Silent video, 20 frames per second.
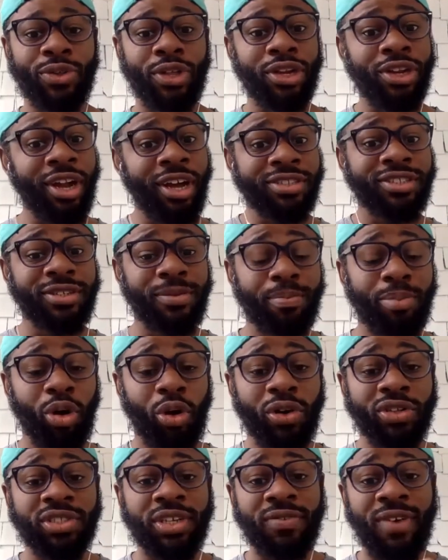the nuts and
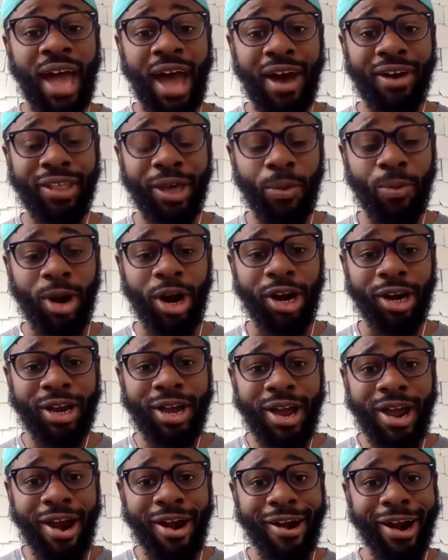bolts of how they work.
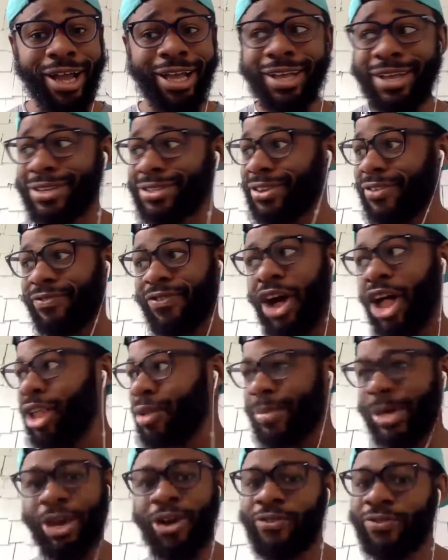All right, so
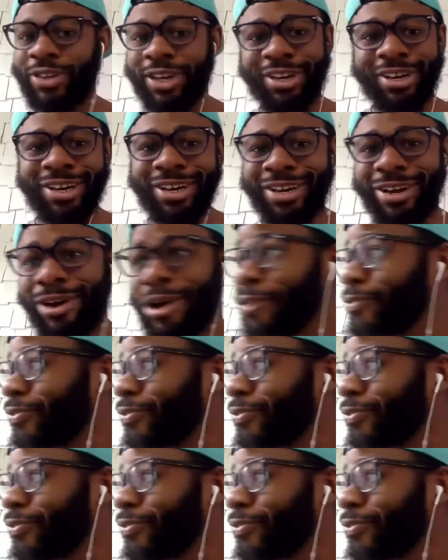follow me over